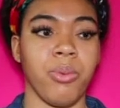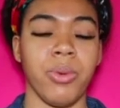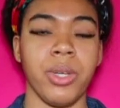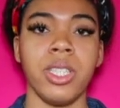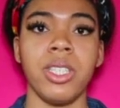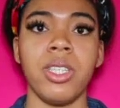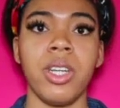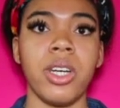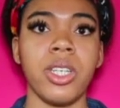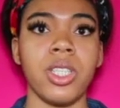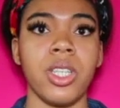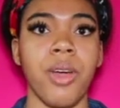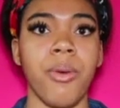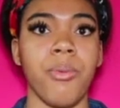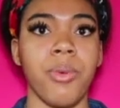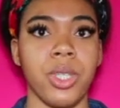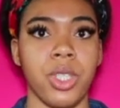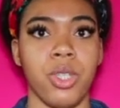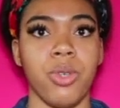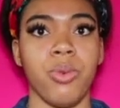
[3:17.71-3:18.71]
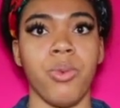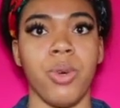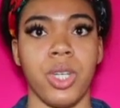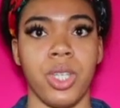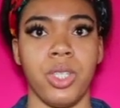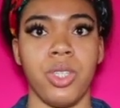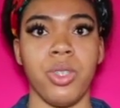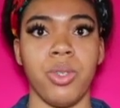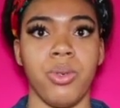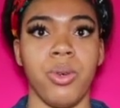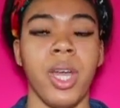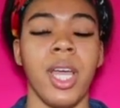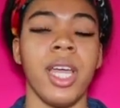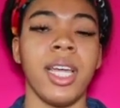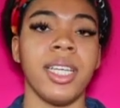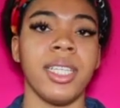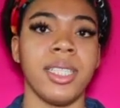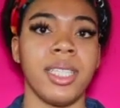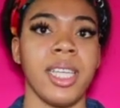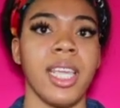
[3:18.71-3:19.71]
Research on what you want to do.
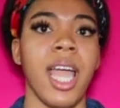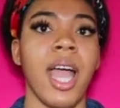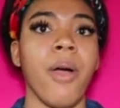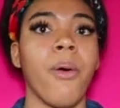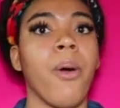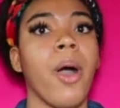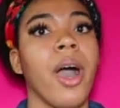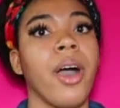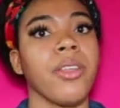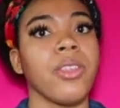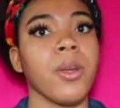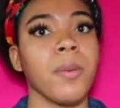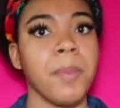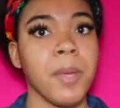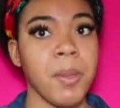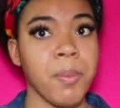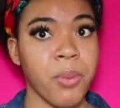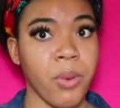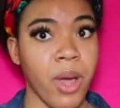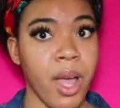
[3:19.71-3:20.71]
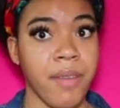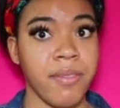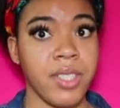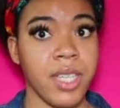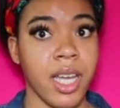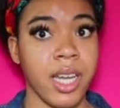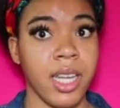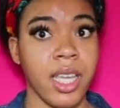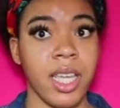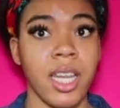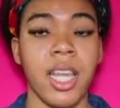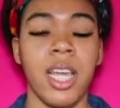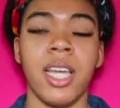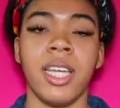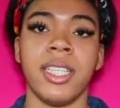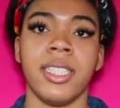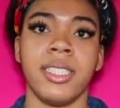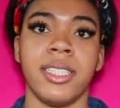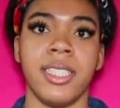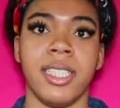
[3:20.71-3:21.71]
See how other people have done it.
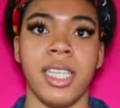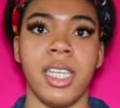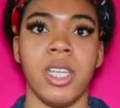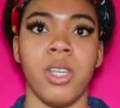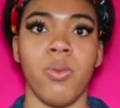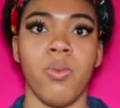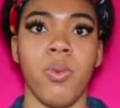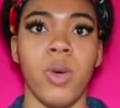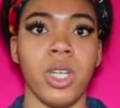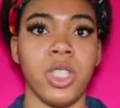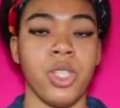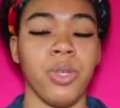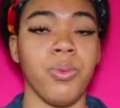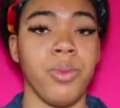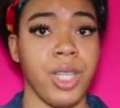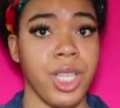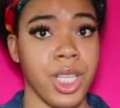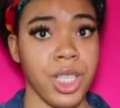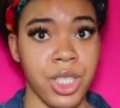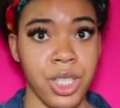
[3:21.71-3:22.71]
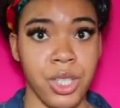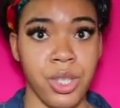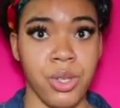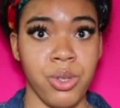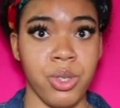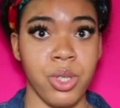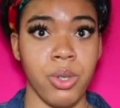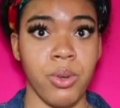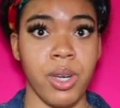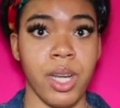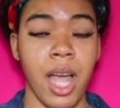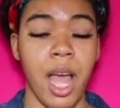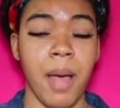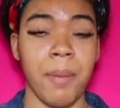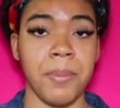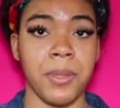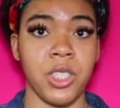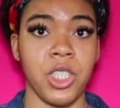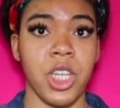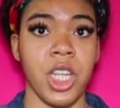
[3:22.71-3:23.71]
See what you need to do to
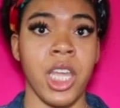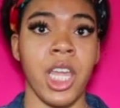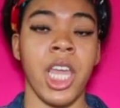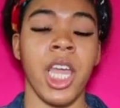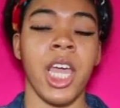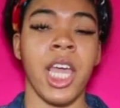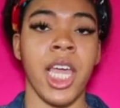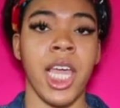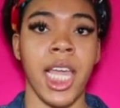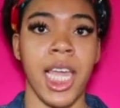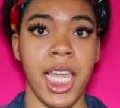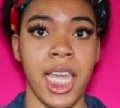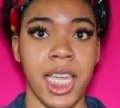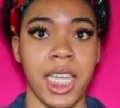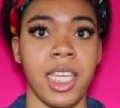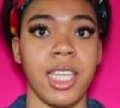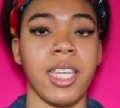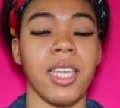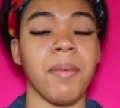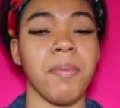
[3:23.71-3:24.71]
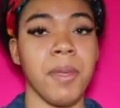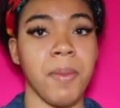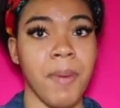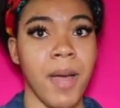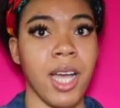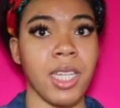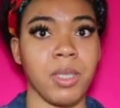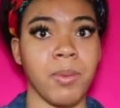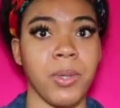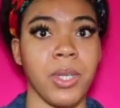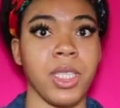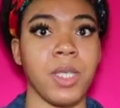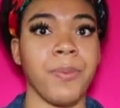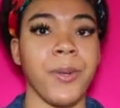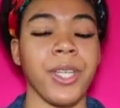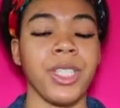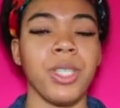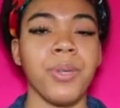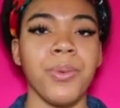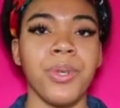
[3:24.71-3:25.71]
accomplish it. It can be possible,
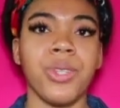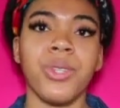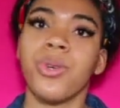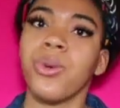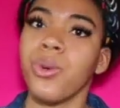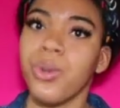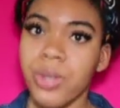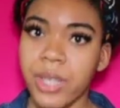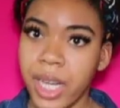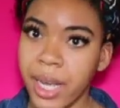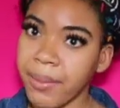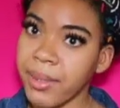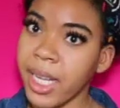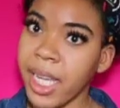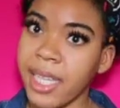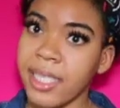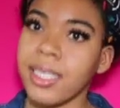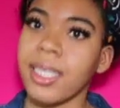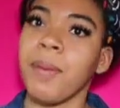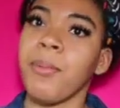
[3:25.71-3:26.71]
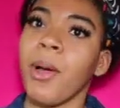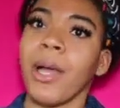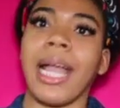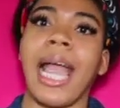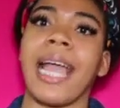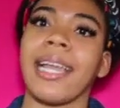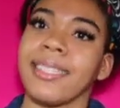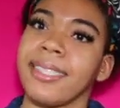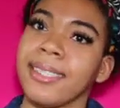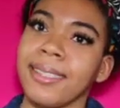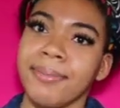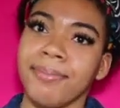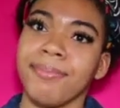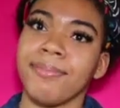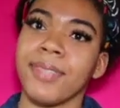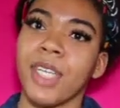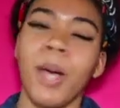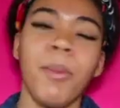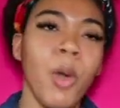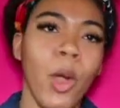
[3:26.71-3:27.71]
especially with Google nowadays. Come on, guys.
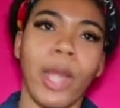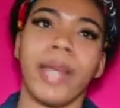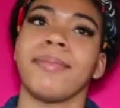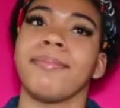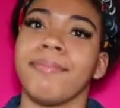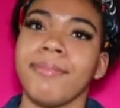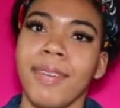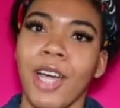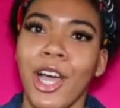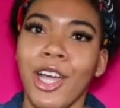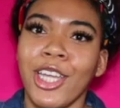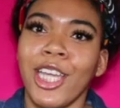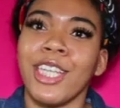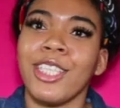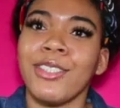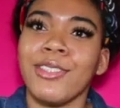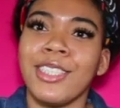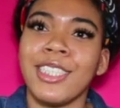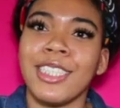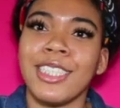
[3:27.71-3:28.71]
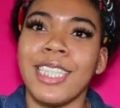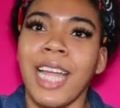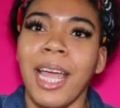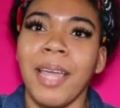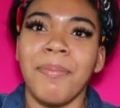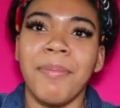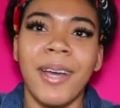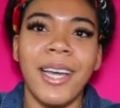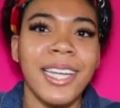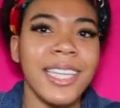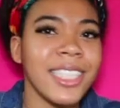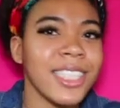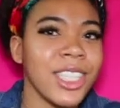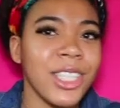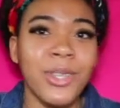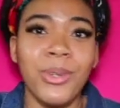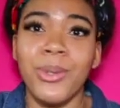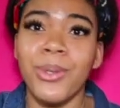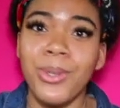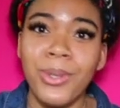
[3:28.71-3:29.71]
Come on. All you gotta do is just type on
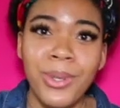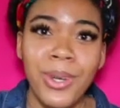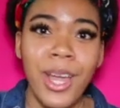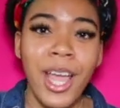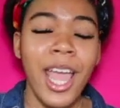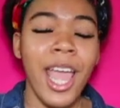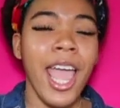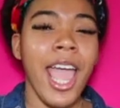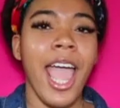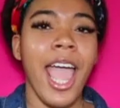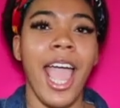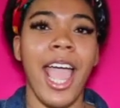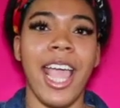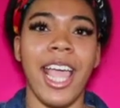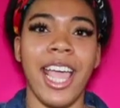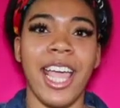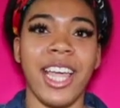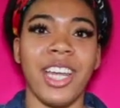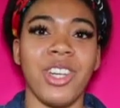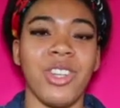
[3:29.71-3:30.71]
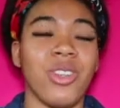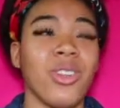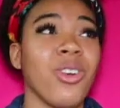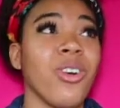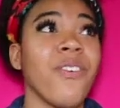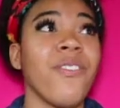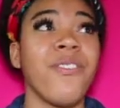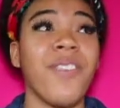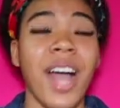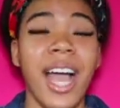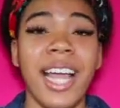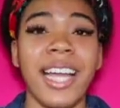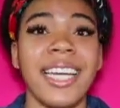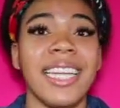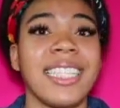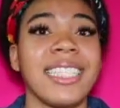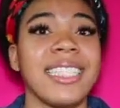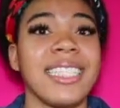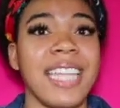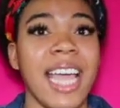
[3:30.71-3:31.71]
into Google, and you'll
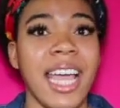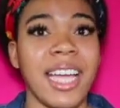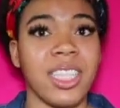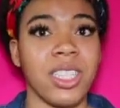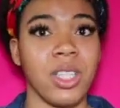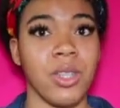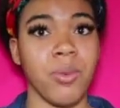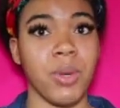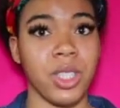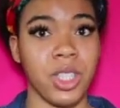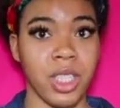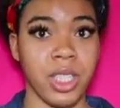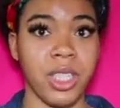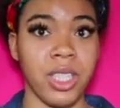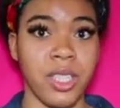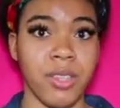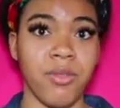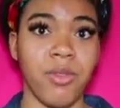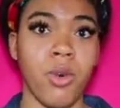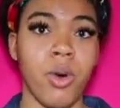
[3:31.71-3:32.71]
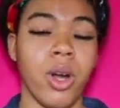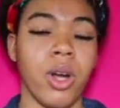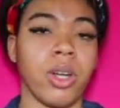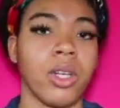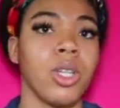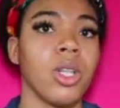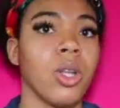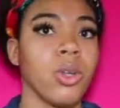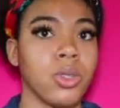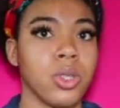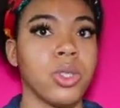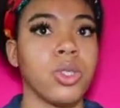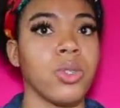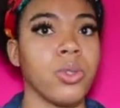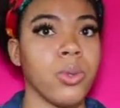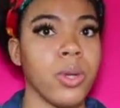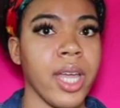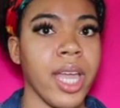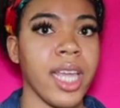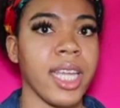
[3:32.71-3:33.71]
find exactly what you're looking for or close
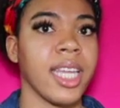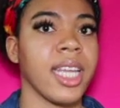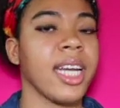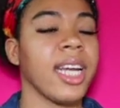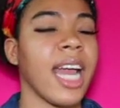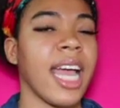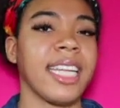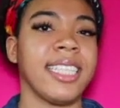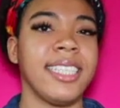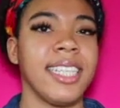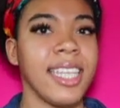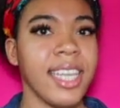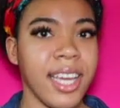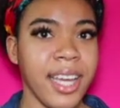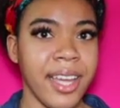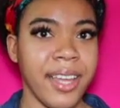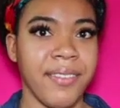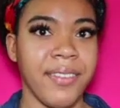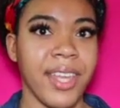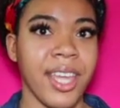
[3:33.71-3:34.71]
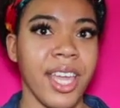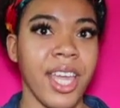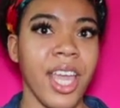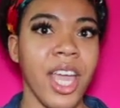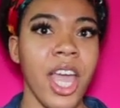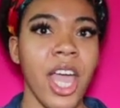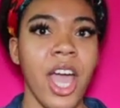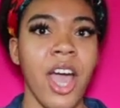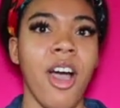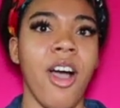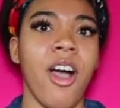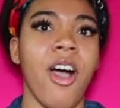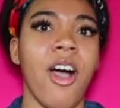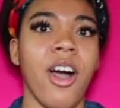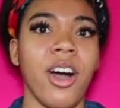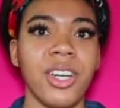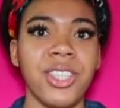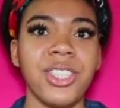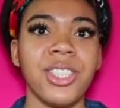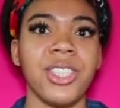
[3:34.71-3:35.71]
to it and get an idea of it.
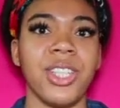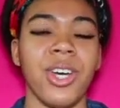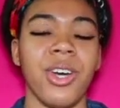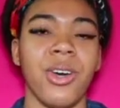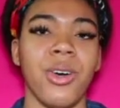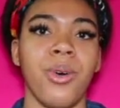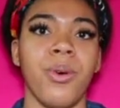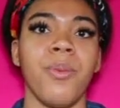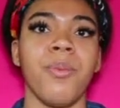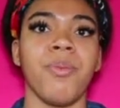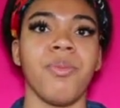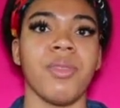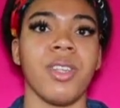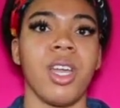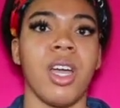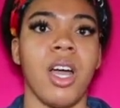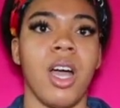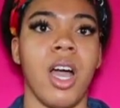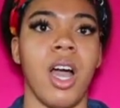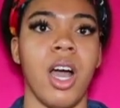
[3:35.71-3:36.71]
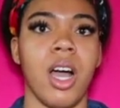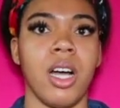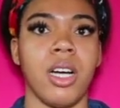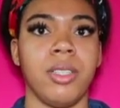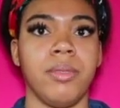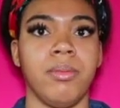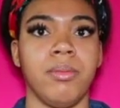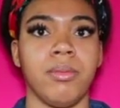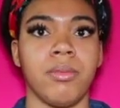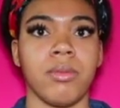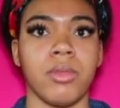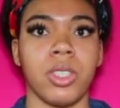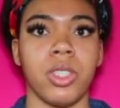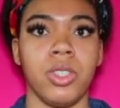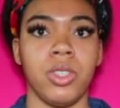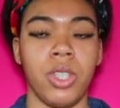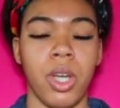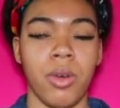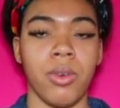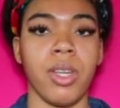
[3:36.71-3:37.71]
Also,
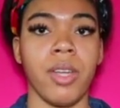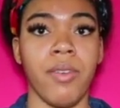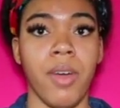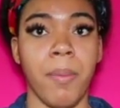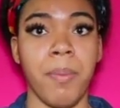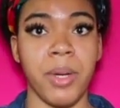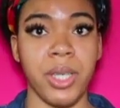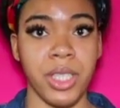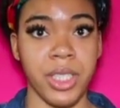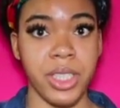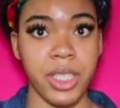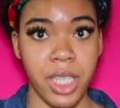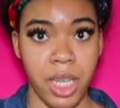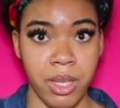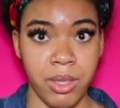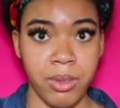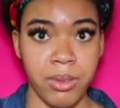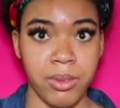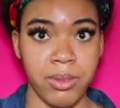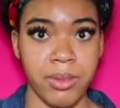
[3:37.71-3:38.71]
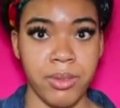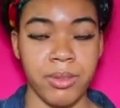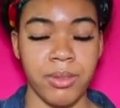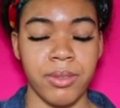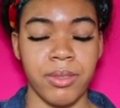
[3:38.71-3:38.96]
don't give up on yourself.